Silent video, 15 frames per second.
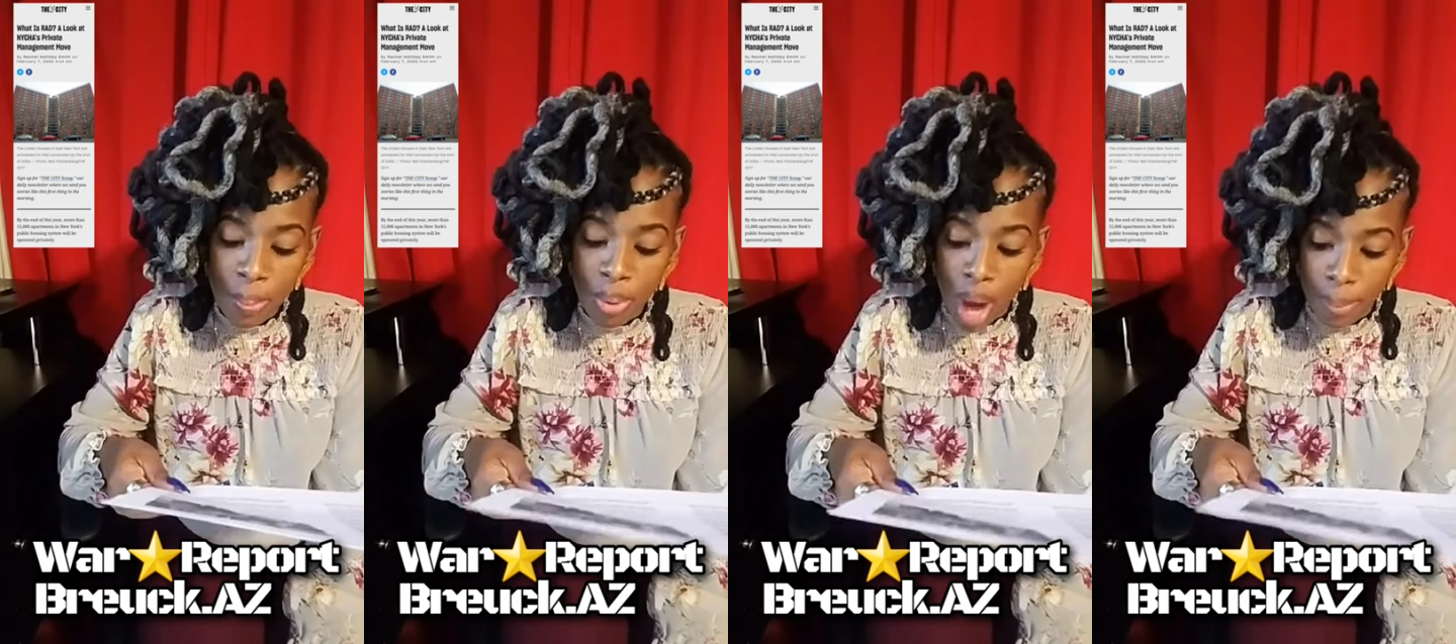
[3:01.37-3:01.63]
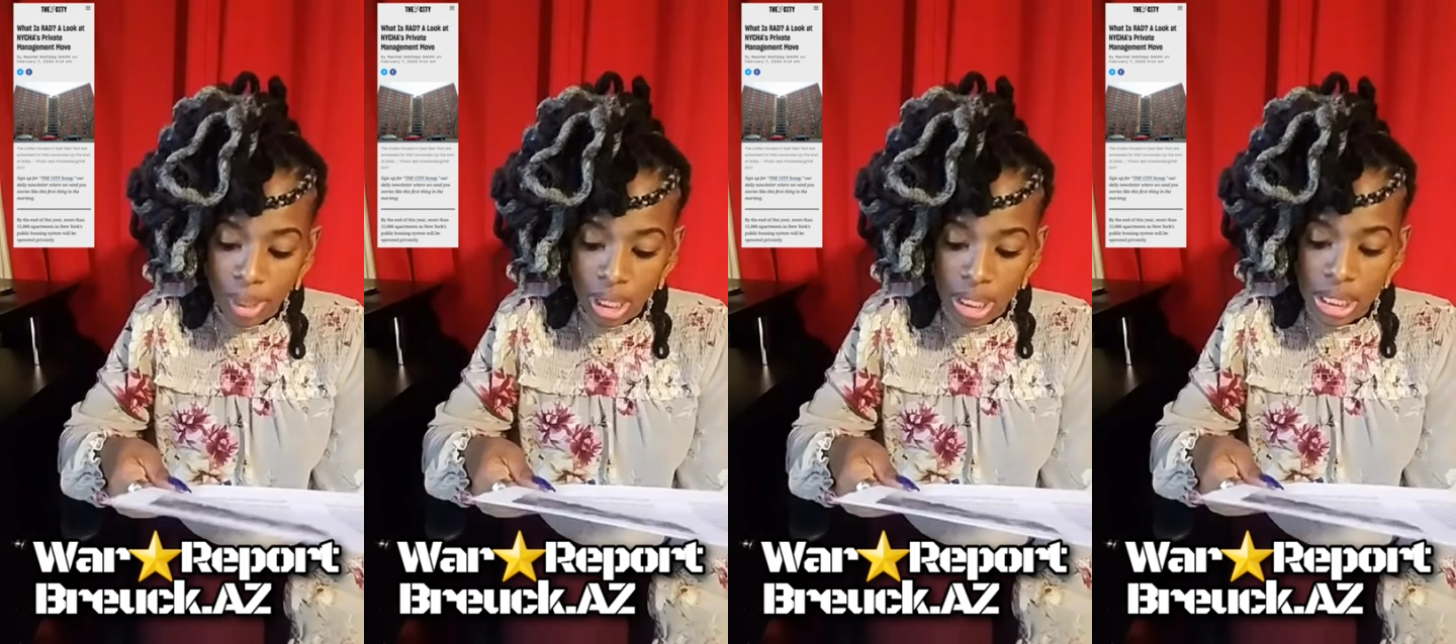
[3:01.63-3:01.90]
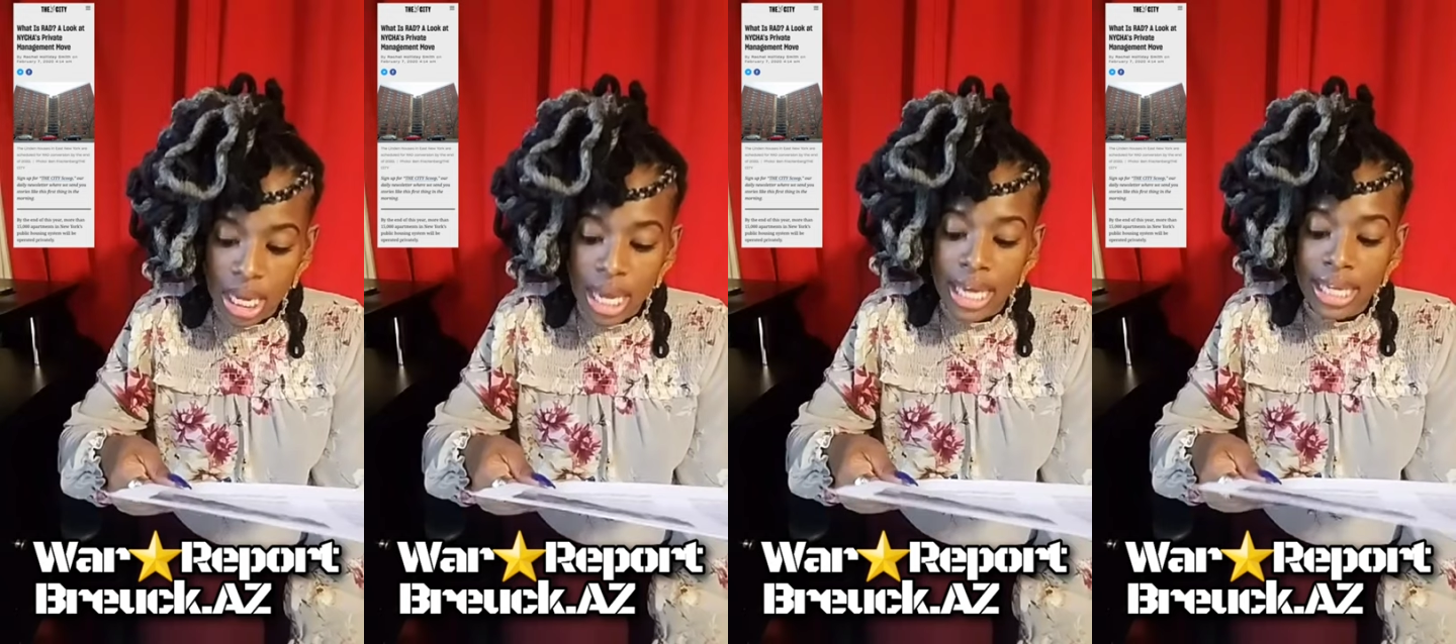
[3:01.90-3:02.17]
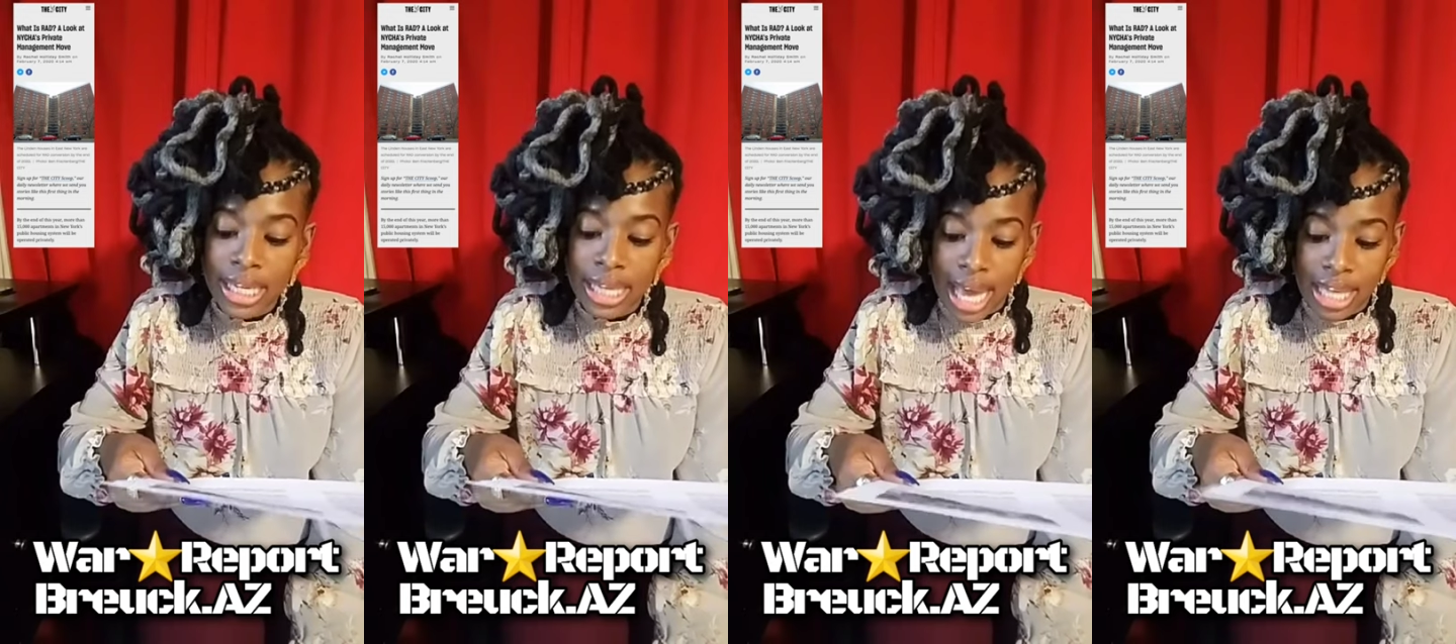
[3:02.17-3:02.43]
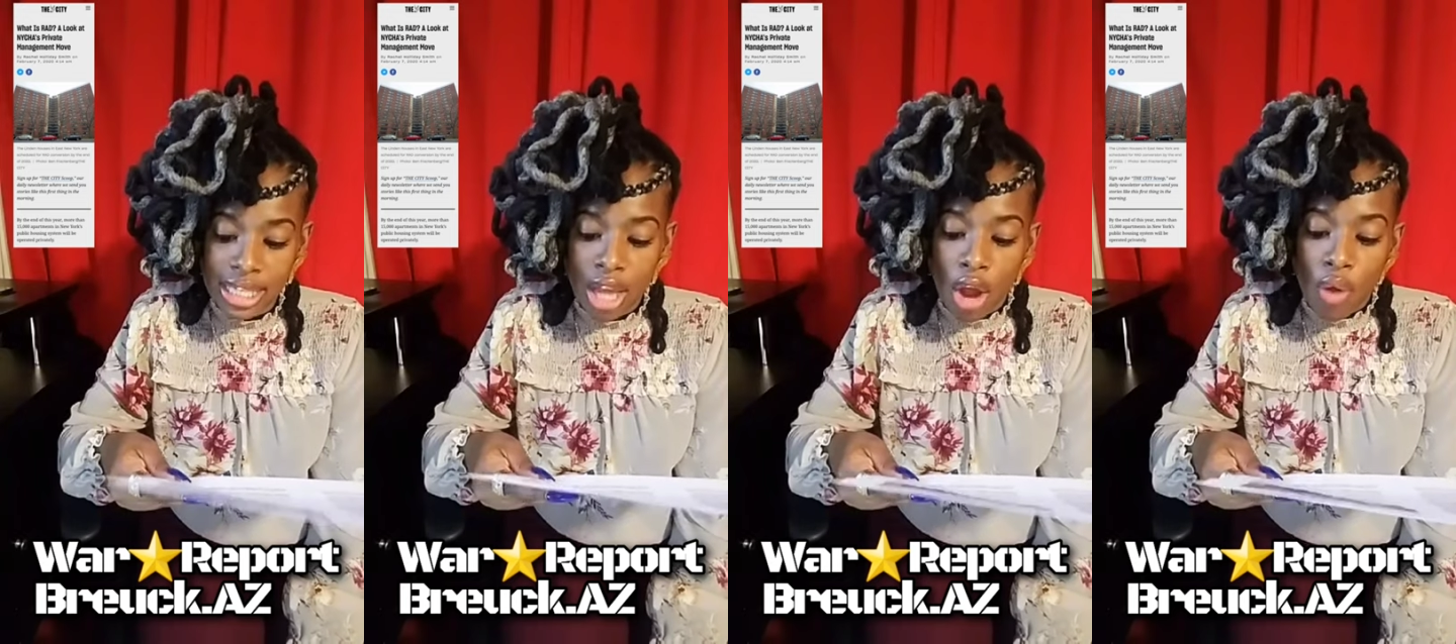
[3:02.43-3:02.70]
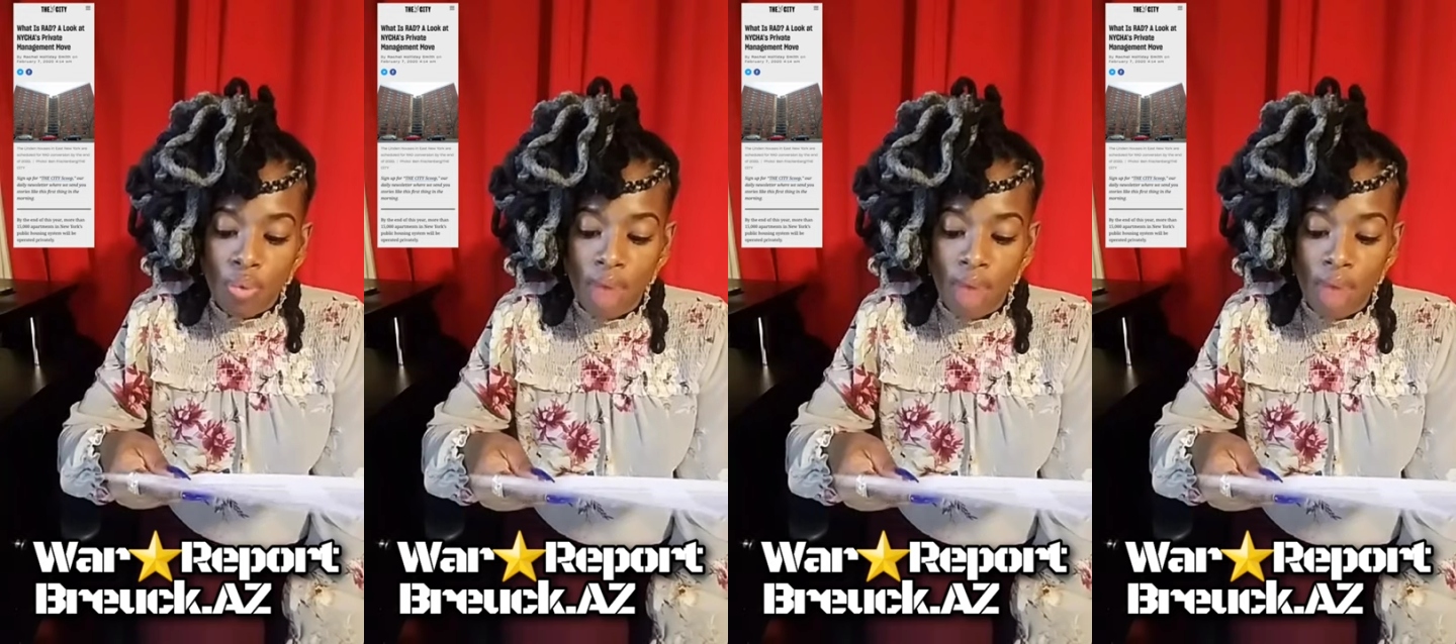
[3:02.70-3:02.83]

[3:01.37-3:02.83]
the properties, yes.